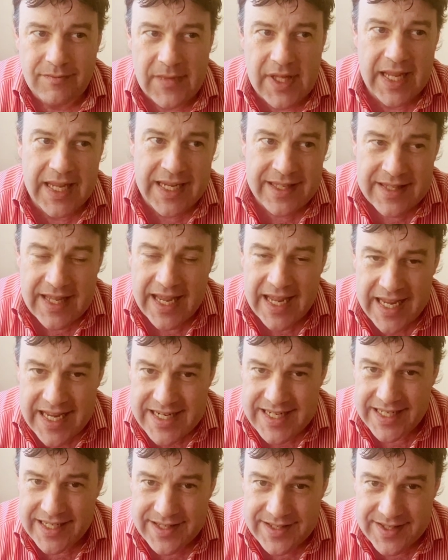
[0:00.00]
In the
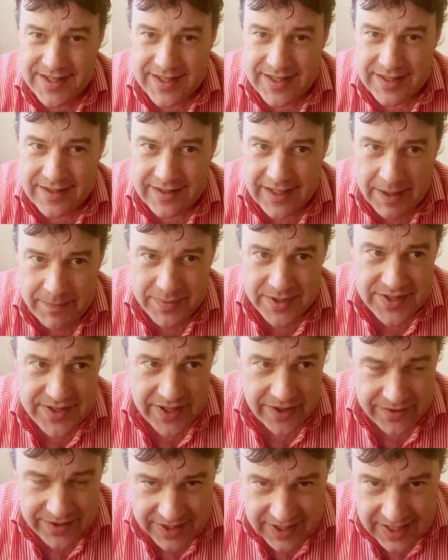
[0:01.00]
Hades
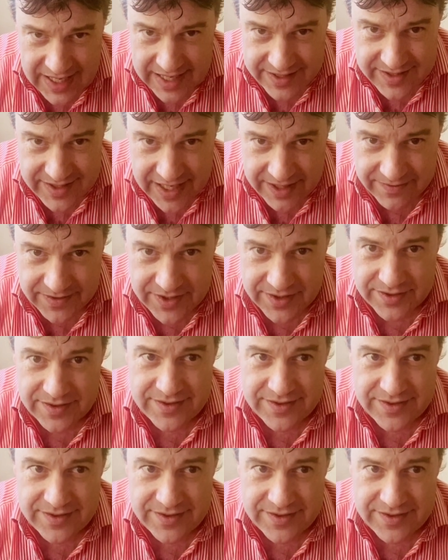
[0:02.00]
episode in Neverland